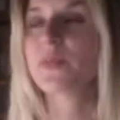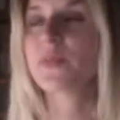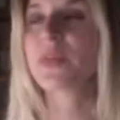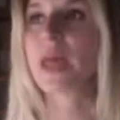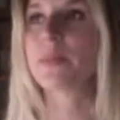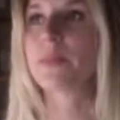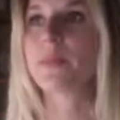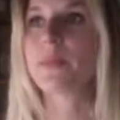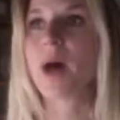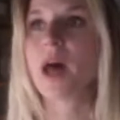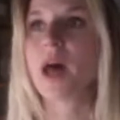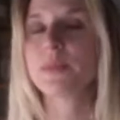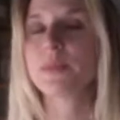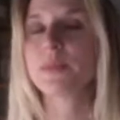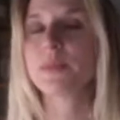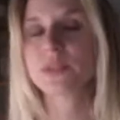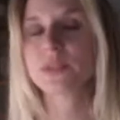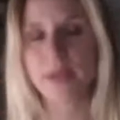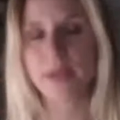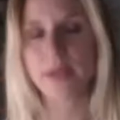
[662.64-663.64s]
up that
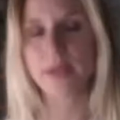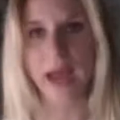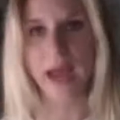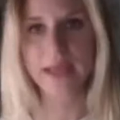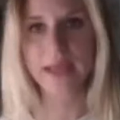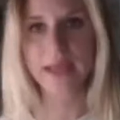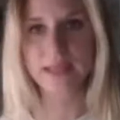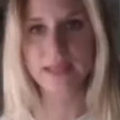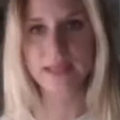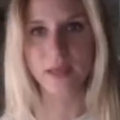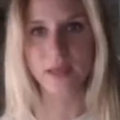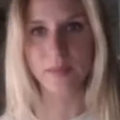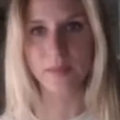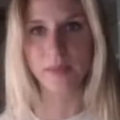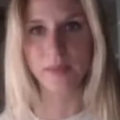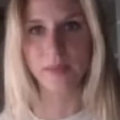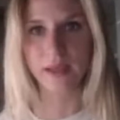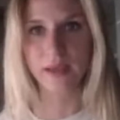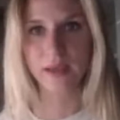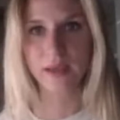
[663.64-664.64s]
bond between Isaac
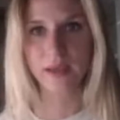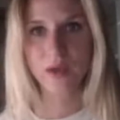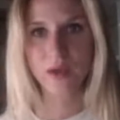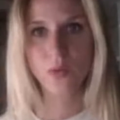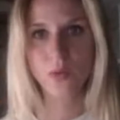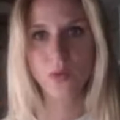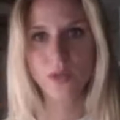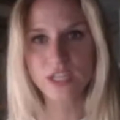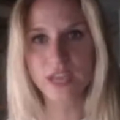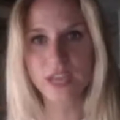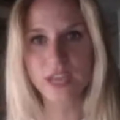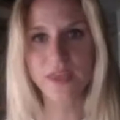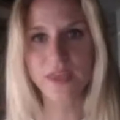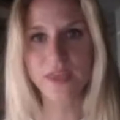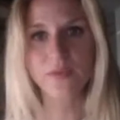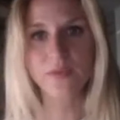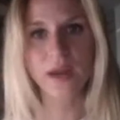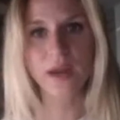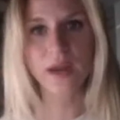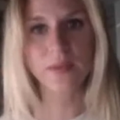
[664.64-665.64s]
and me, which I
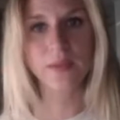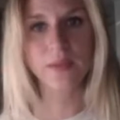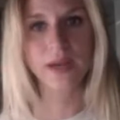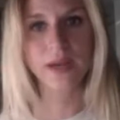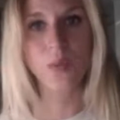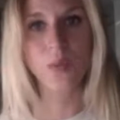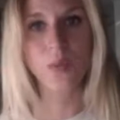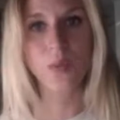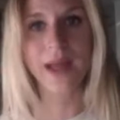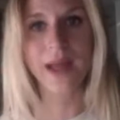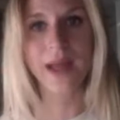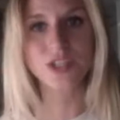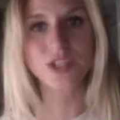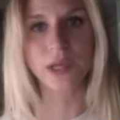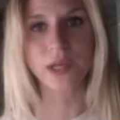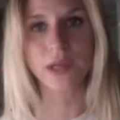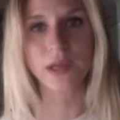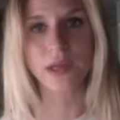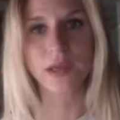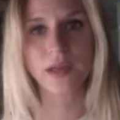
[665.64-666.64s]
think for anybody
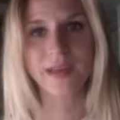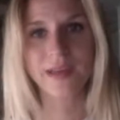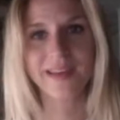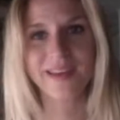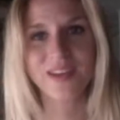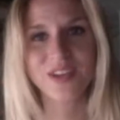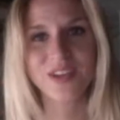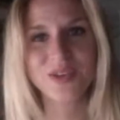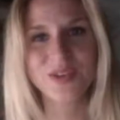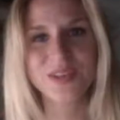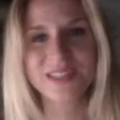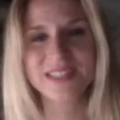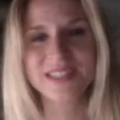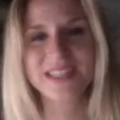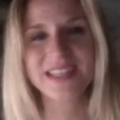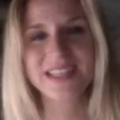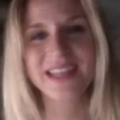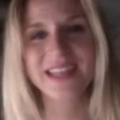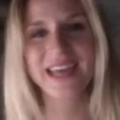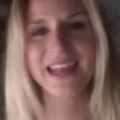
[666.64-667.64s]
watching, you
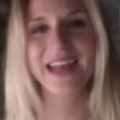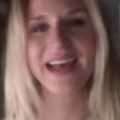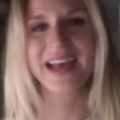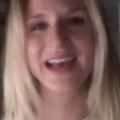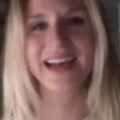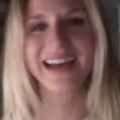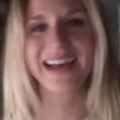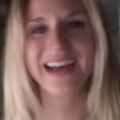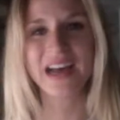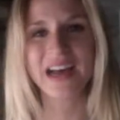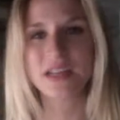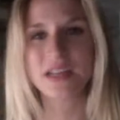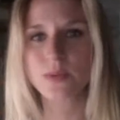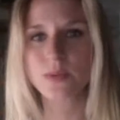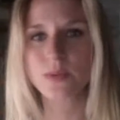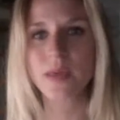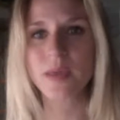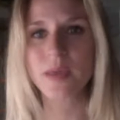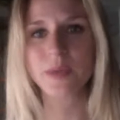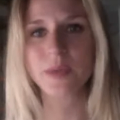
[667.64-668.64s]
could see that
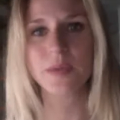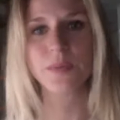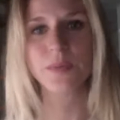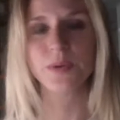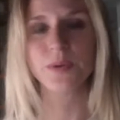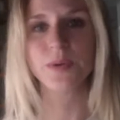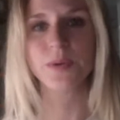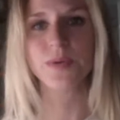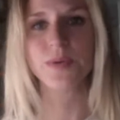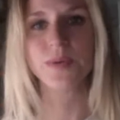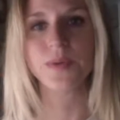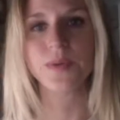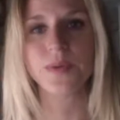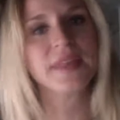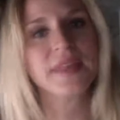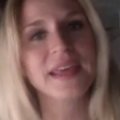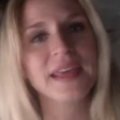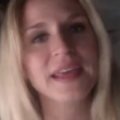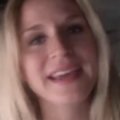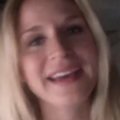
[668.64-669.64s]
us white people
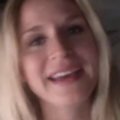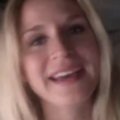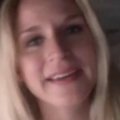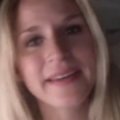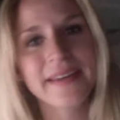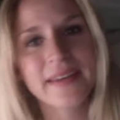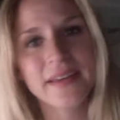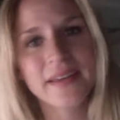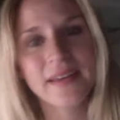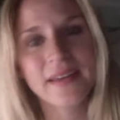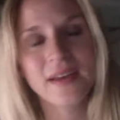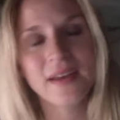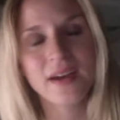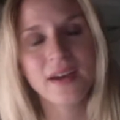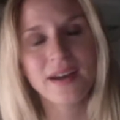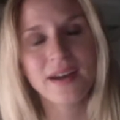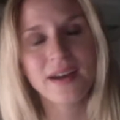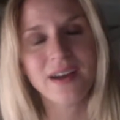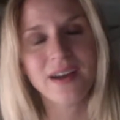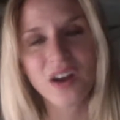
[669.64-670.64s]
really
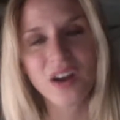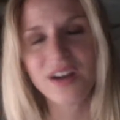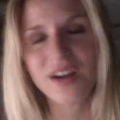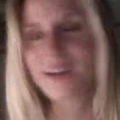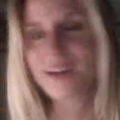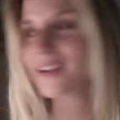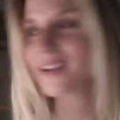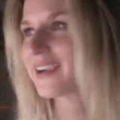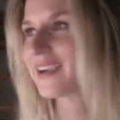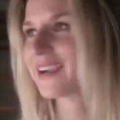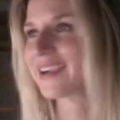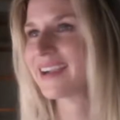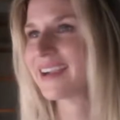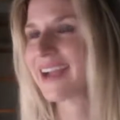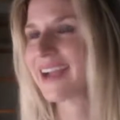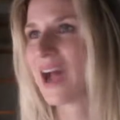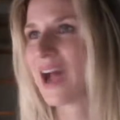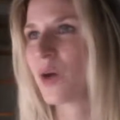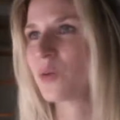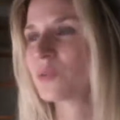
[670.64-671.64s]
are
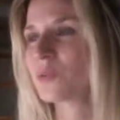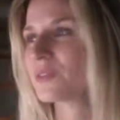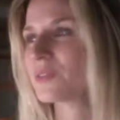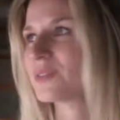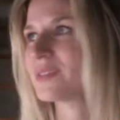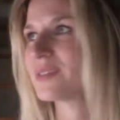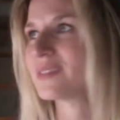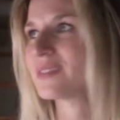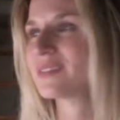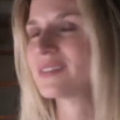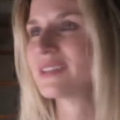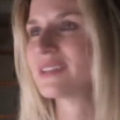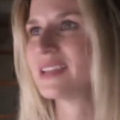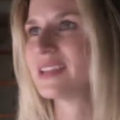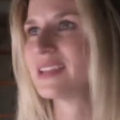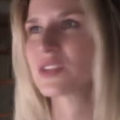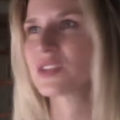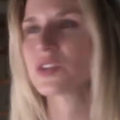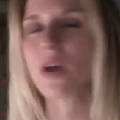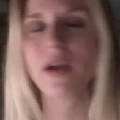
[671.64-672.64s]
out
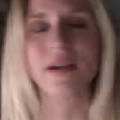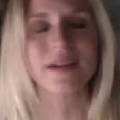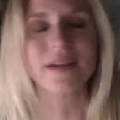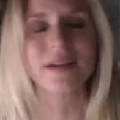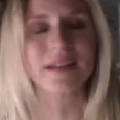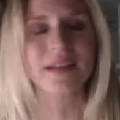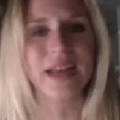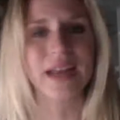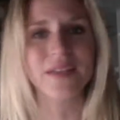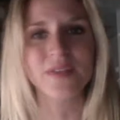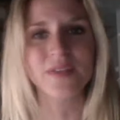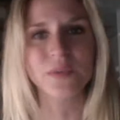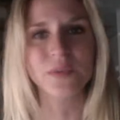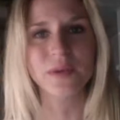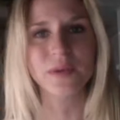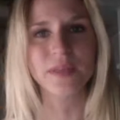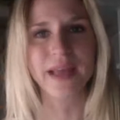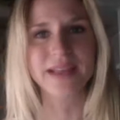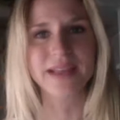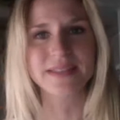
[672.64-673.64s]
in the dark, not
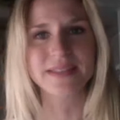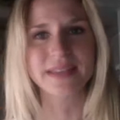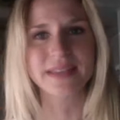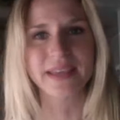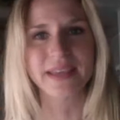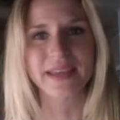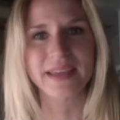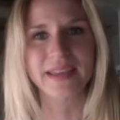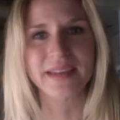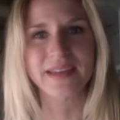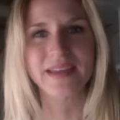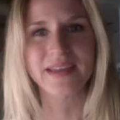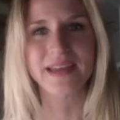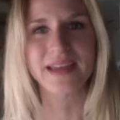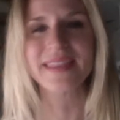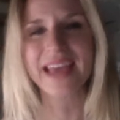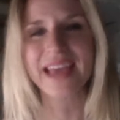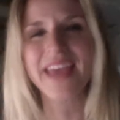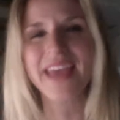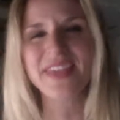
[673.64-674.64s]
even realizing it.
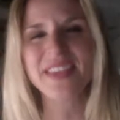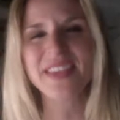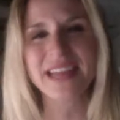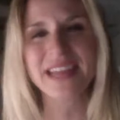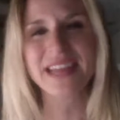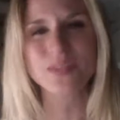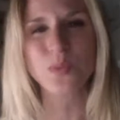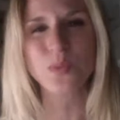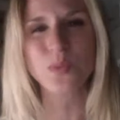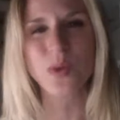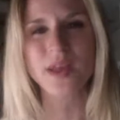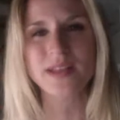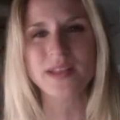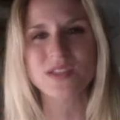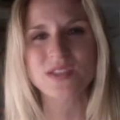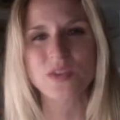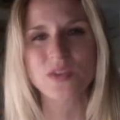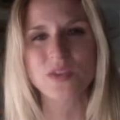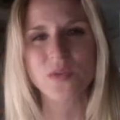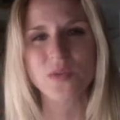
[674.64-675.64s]
And I think that's
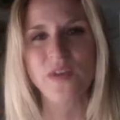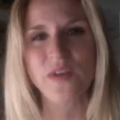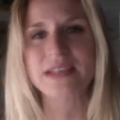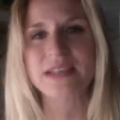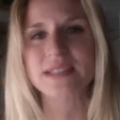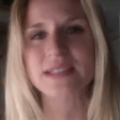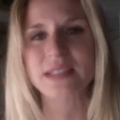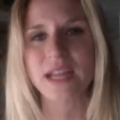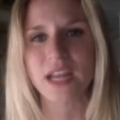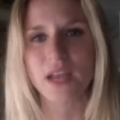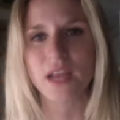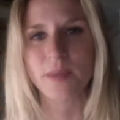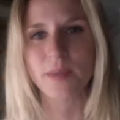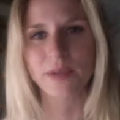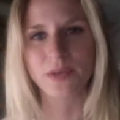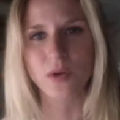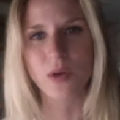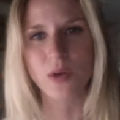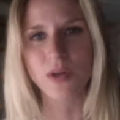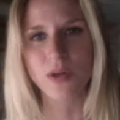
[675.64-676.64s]
what's so
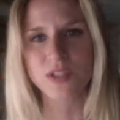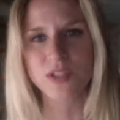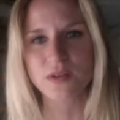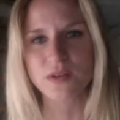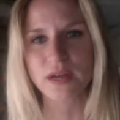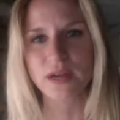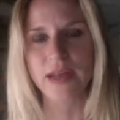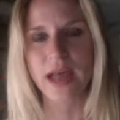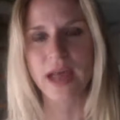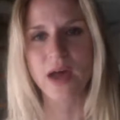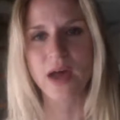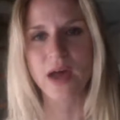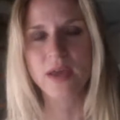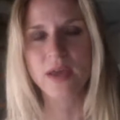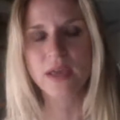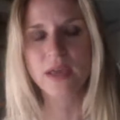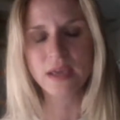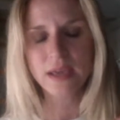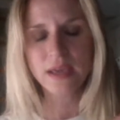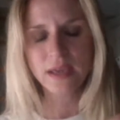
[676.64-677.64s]
fascinating about the culture right
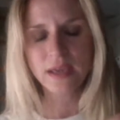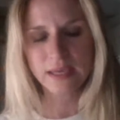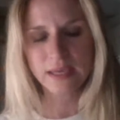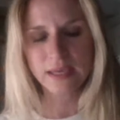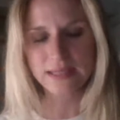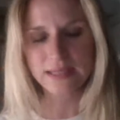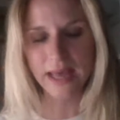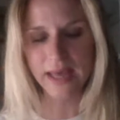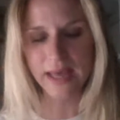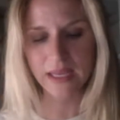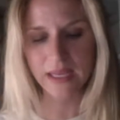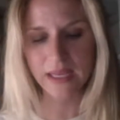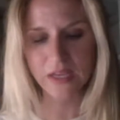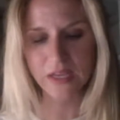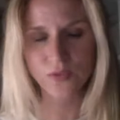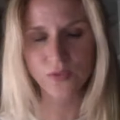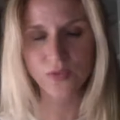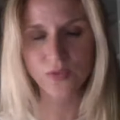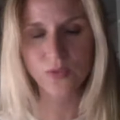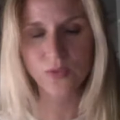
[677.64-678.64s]
now, is
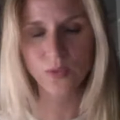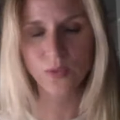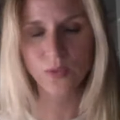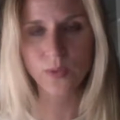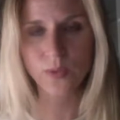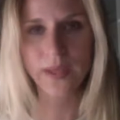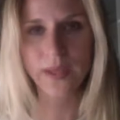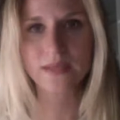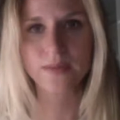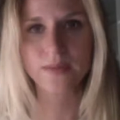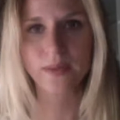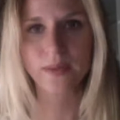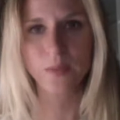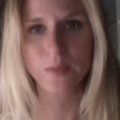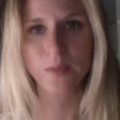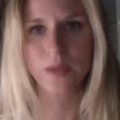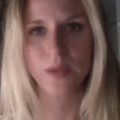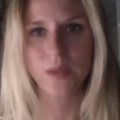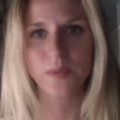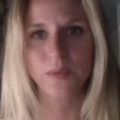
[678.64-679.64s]
that if we as
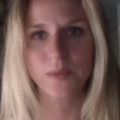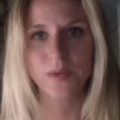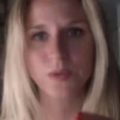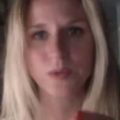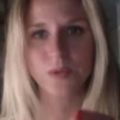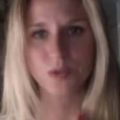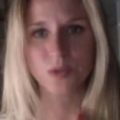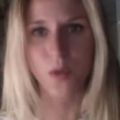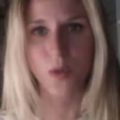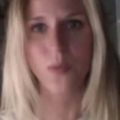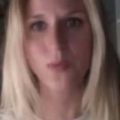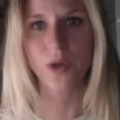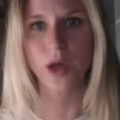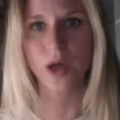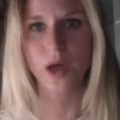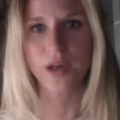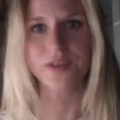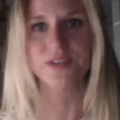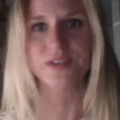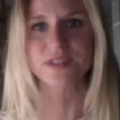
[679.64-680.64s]
white people don't
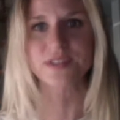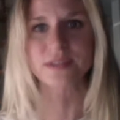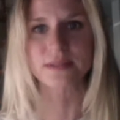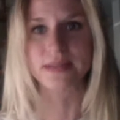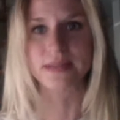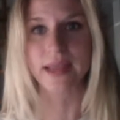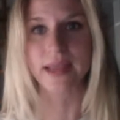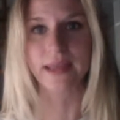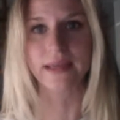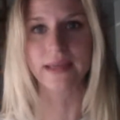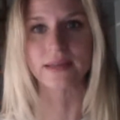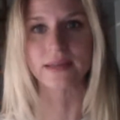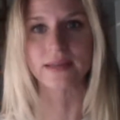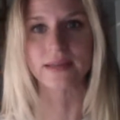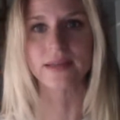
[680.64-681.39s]
understand